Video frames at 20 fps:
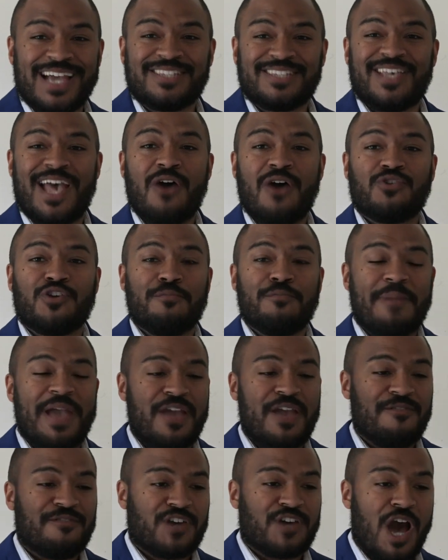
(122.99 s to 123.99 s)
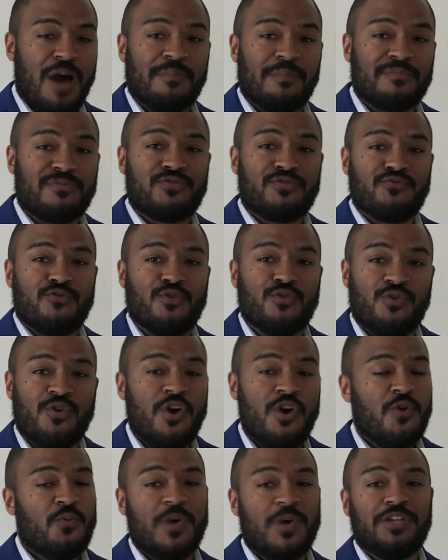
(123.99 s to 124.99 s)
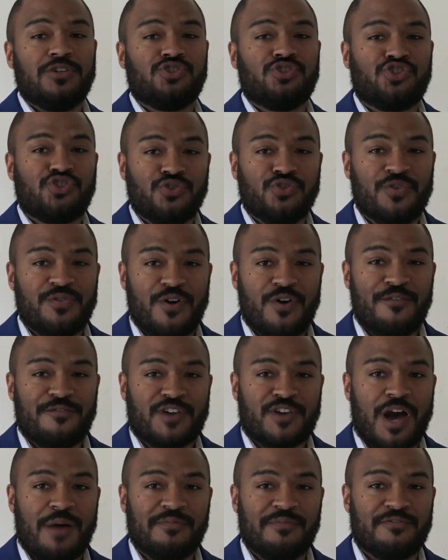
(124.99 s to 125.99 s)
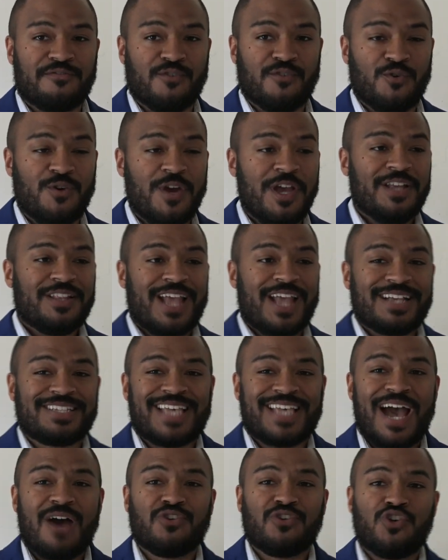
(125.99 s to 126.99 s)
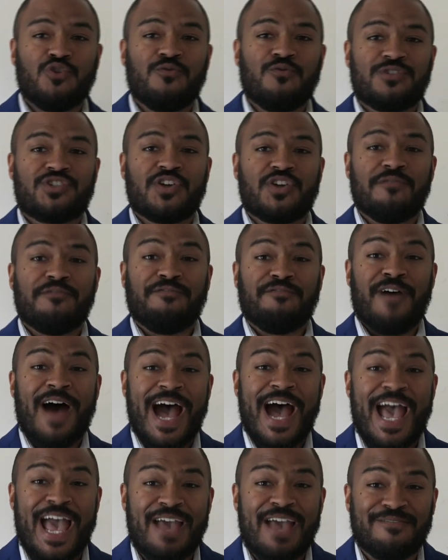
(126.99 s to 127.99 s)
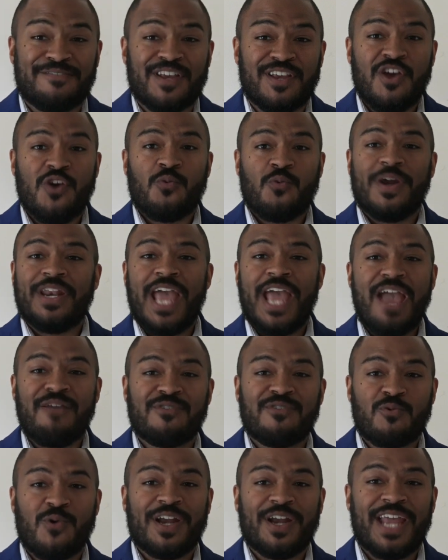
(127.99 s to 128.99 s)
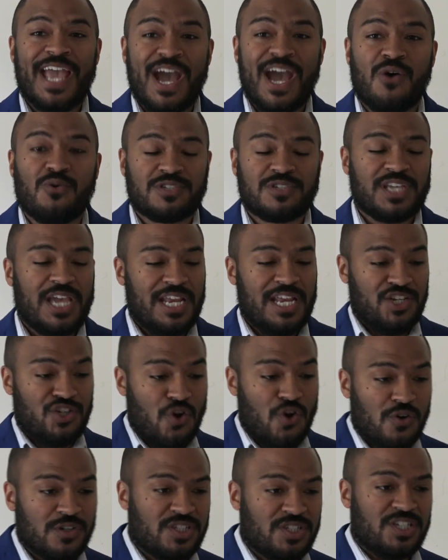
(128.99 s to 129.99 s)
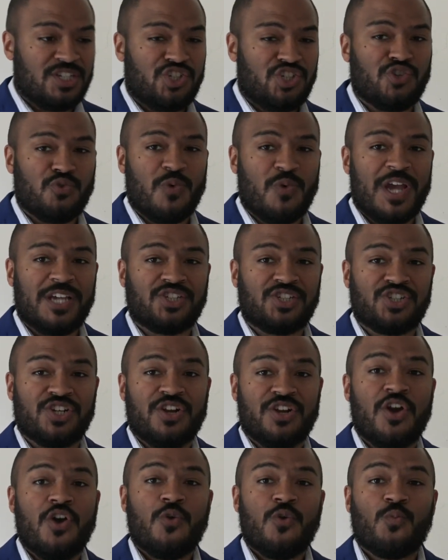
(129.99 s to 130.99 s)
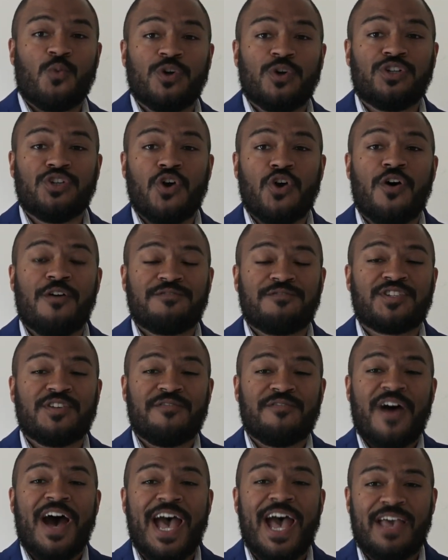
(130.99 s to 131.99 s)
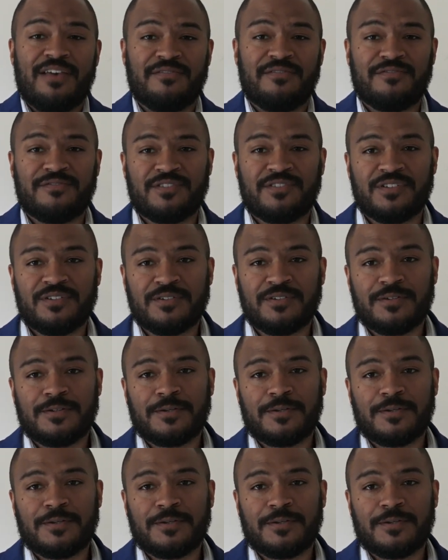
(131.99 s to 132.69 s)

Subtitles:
That's how you may have come through when you shouldn't have come through. That's how you survived when everyone else in your situation would not have survived.